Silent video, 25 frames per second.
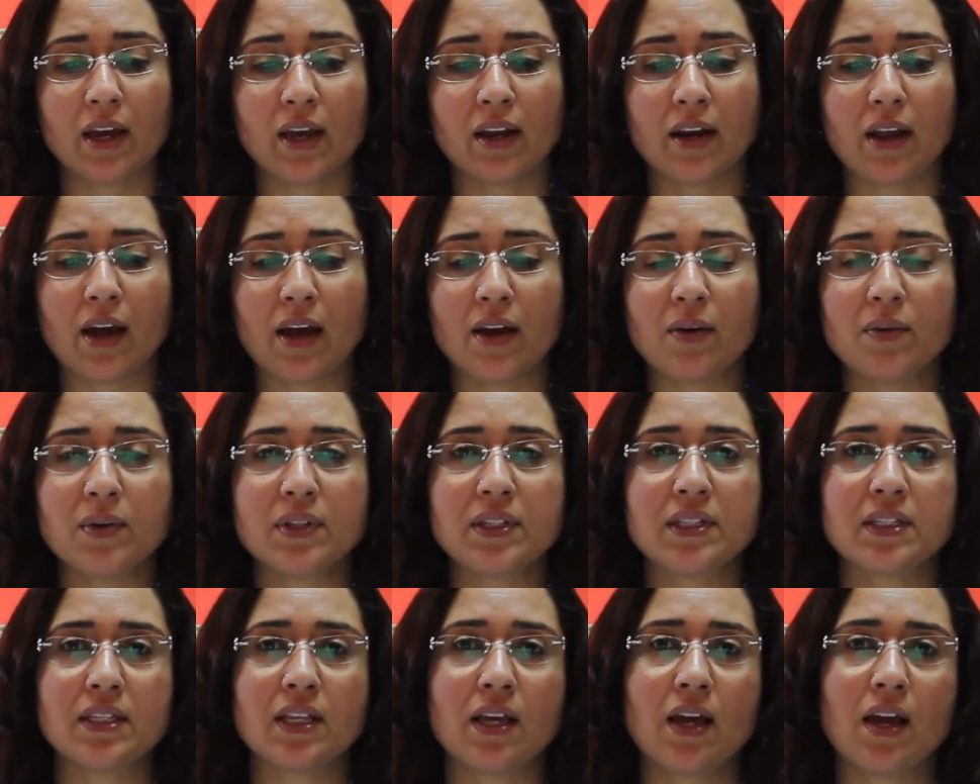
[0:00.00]
And I
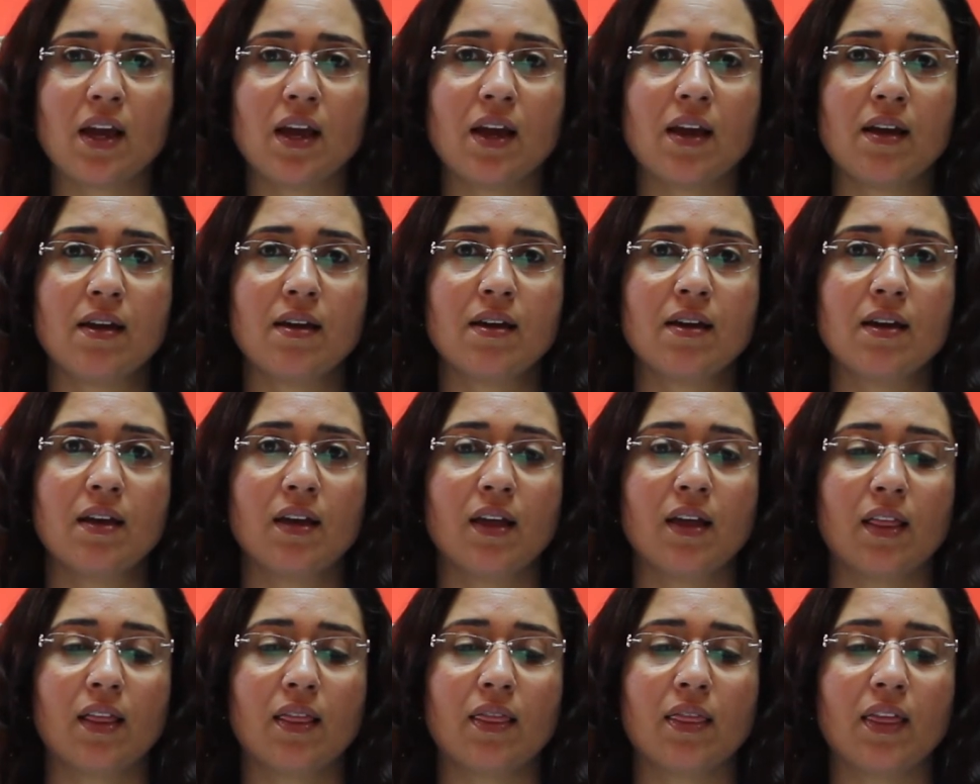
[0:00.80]
would say
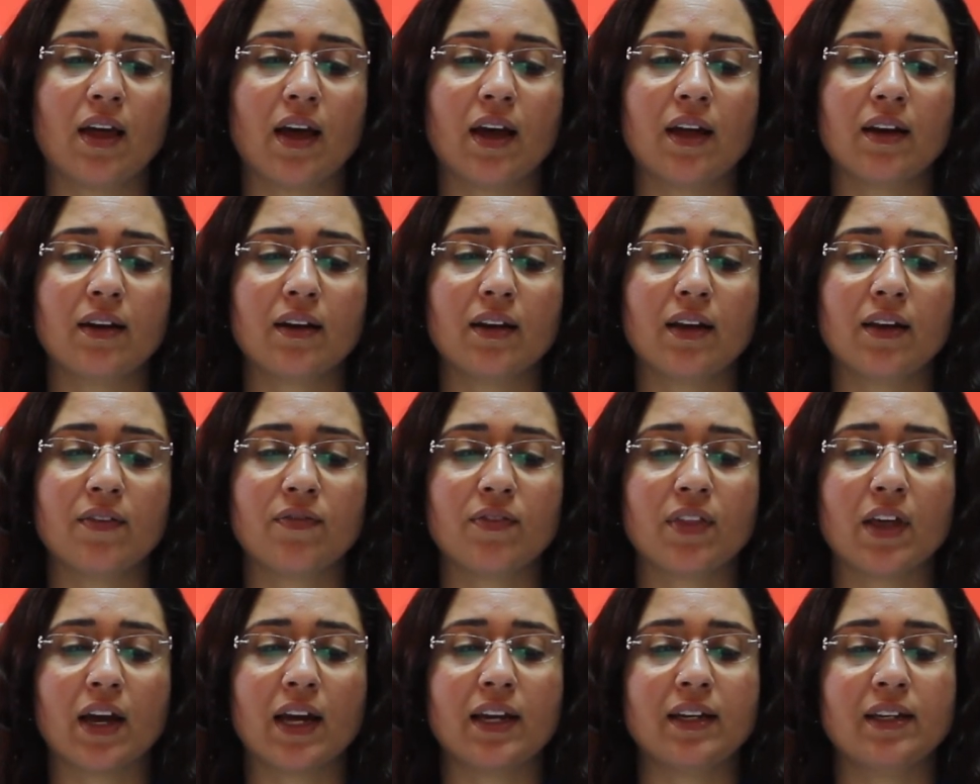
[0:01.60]
that
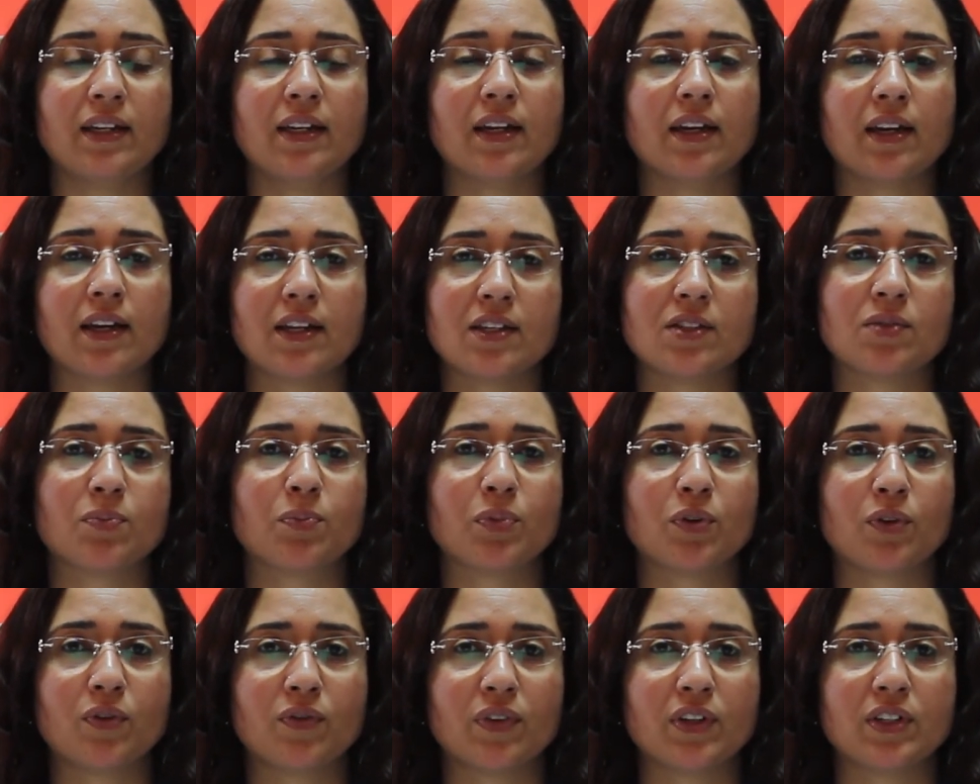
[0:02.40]
if the idea has
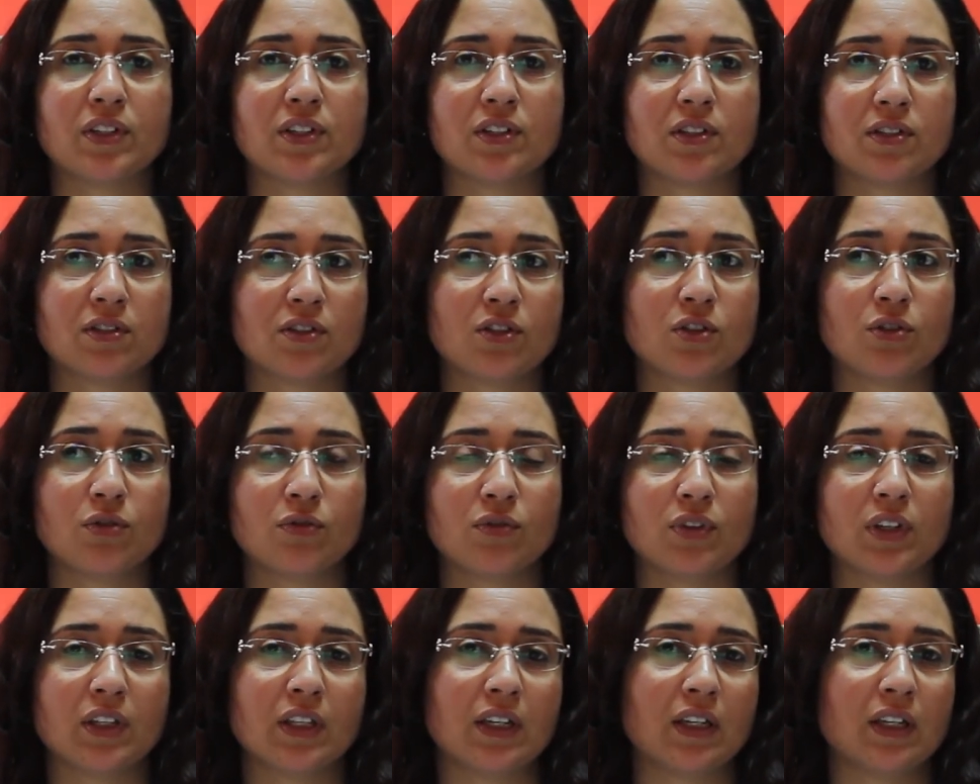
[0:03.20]
proven to
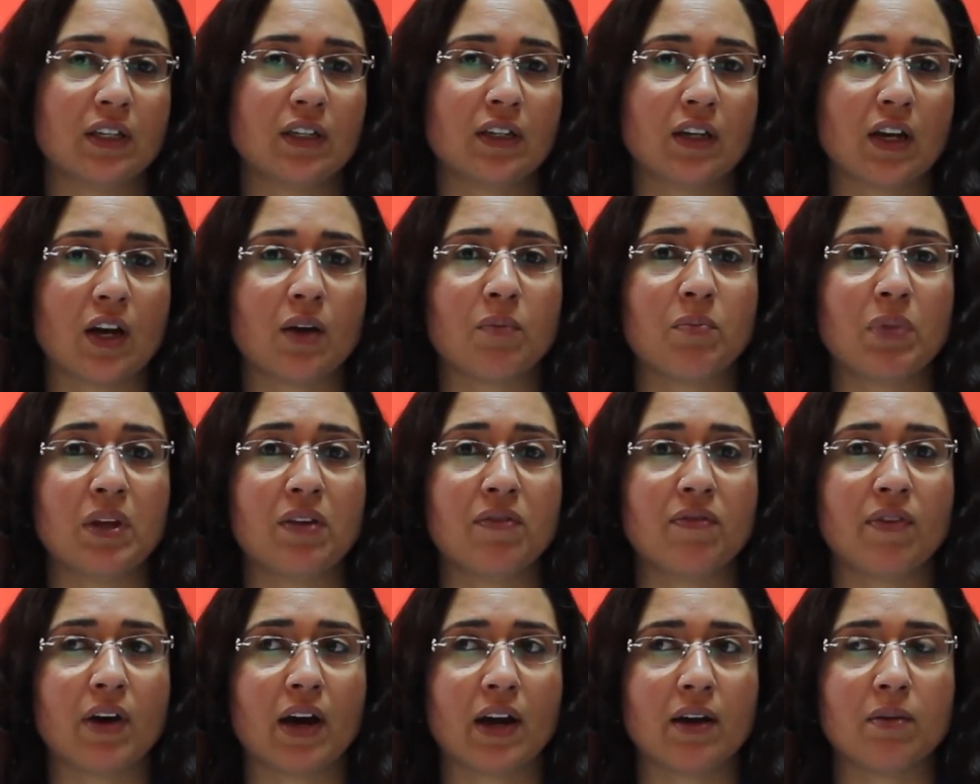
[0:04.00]
really not
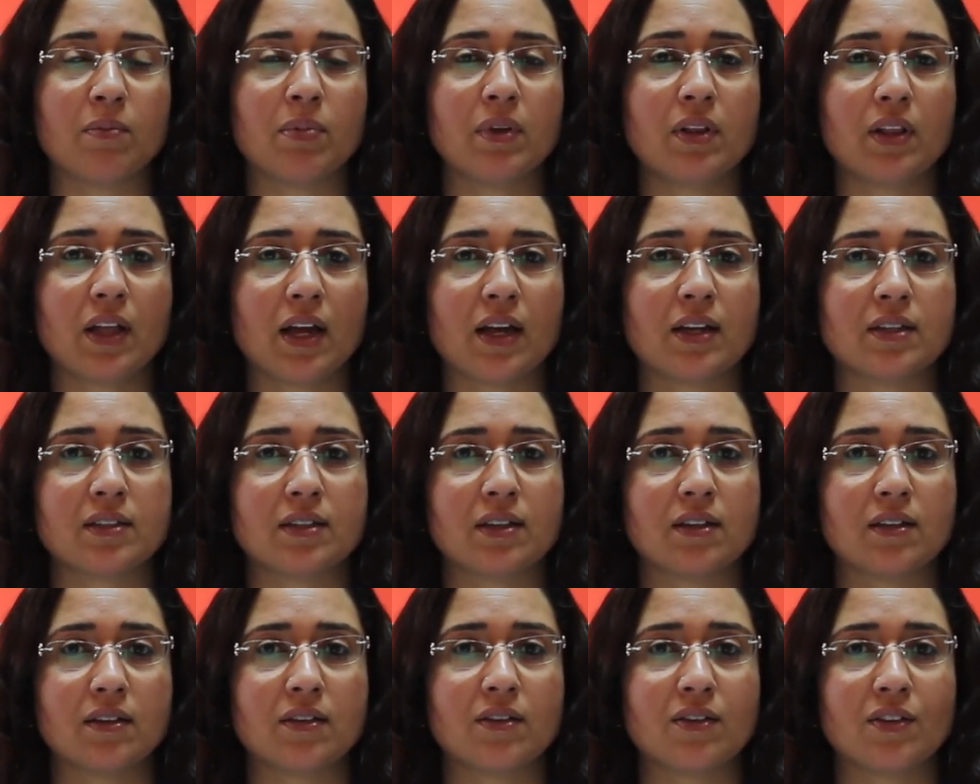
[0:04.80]
be viable, as
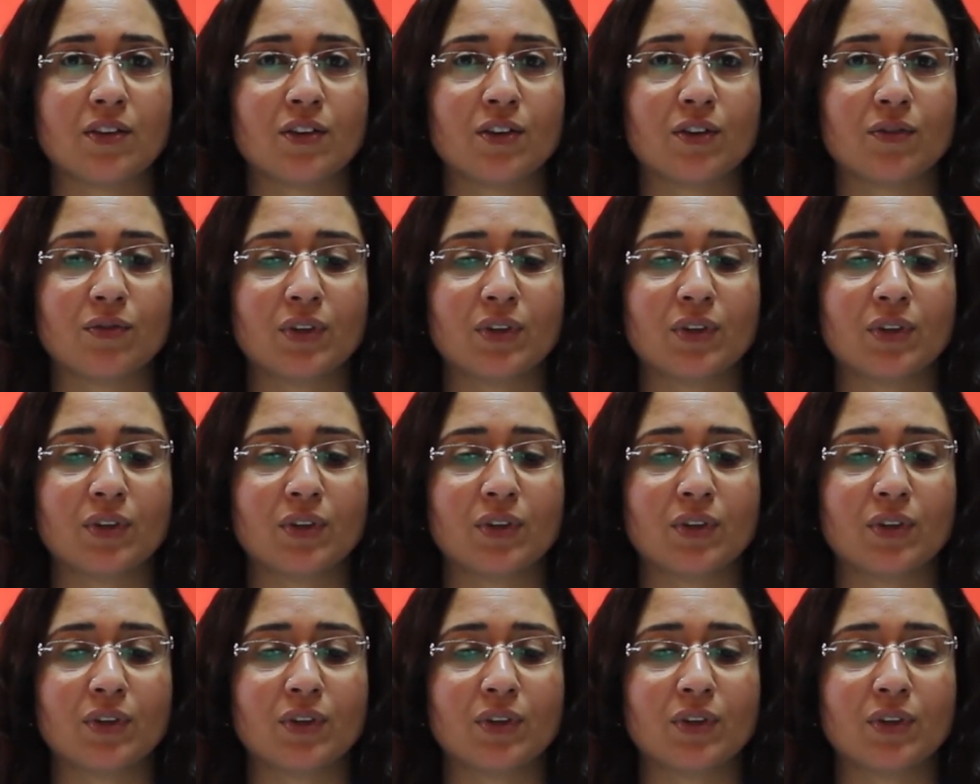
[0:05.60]
in there